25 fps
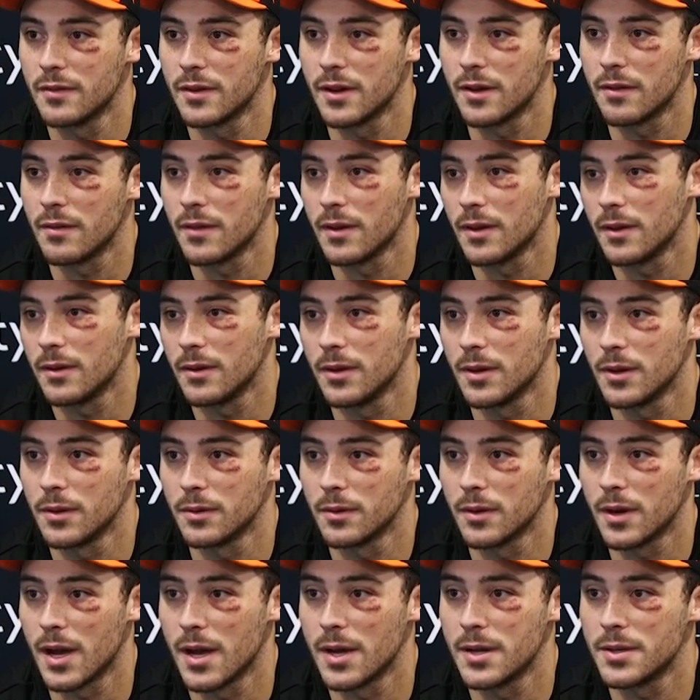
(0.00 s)
And I think, you know,
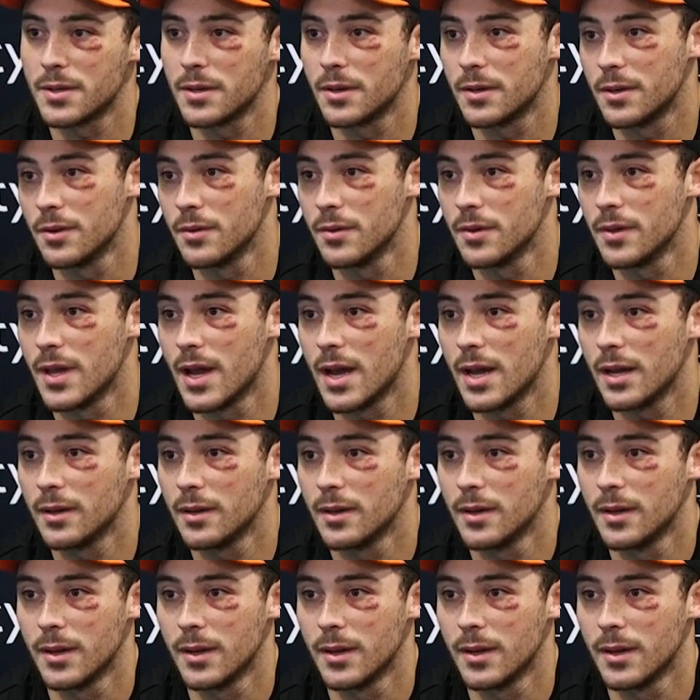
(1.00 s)
guys are doing that.